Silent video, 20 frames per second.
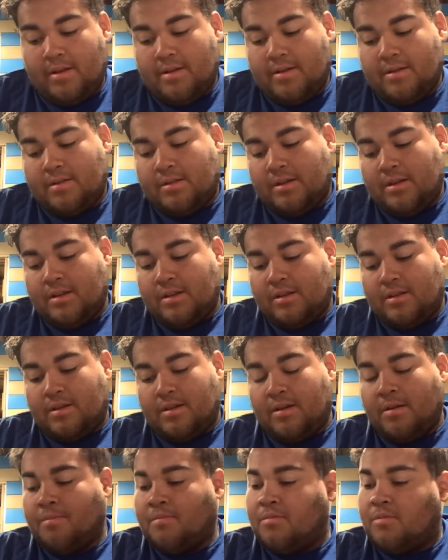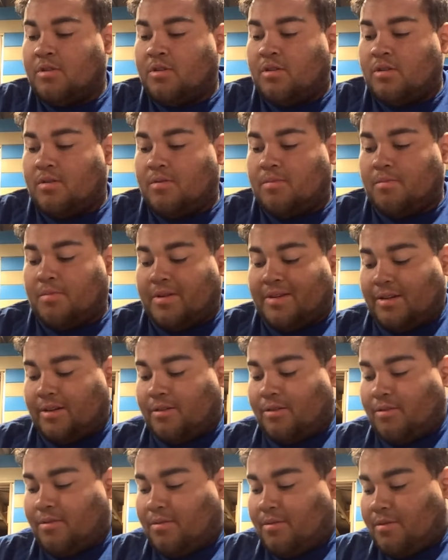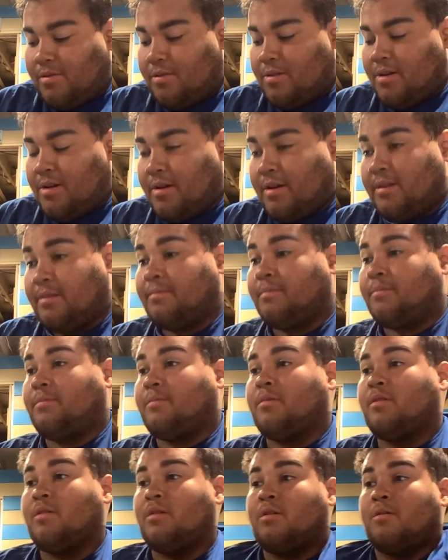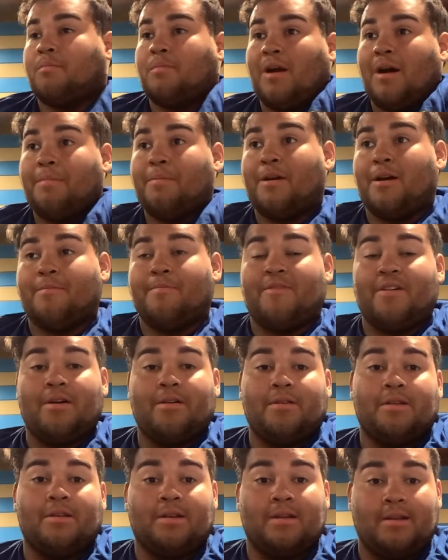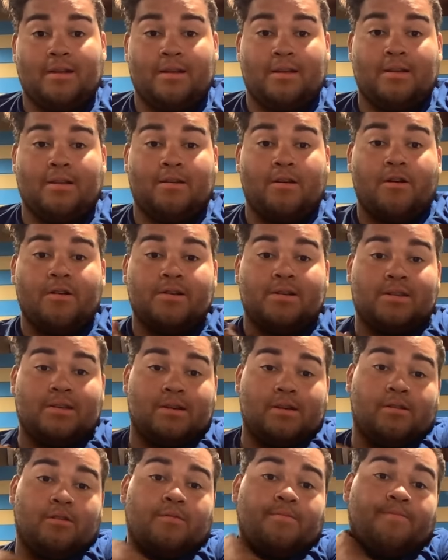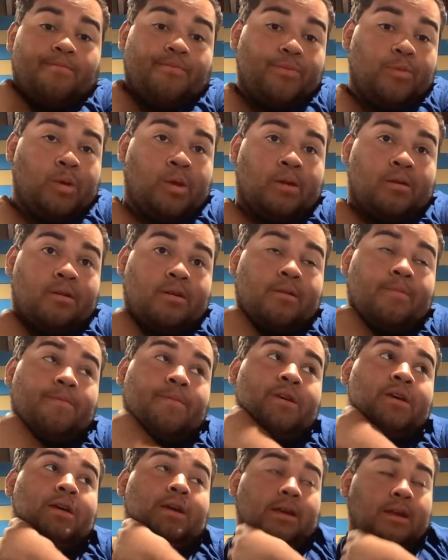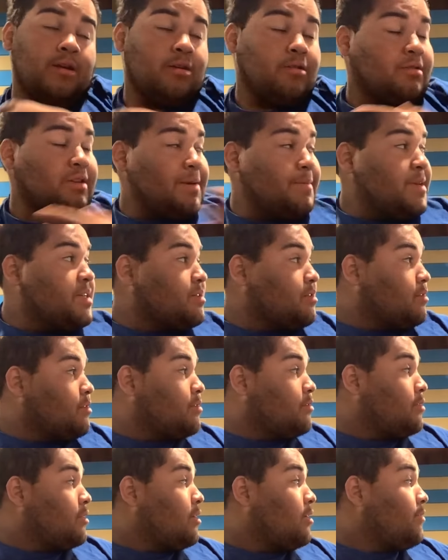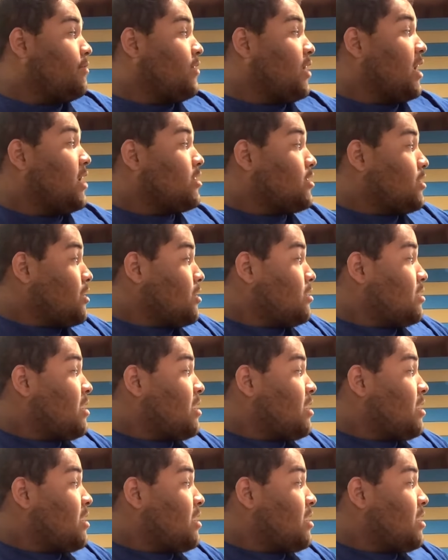since uh, my um, pop pop found it at a yard sale, and uh, you also me these old uh, VHS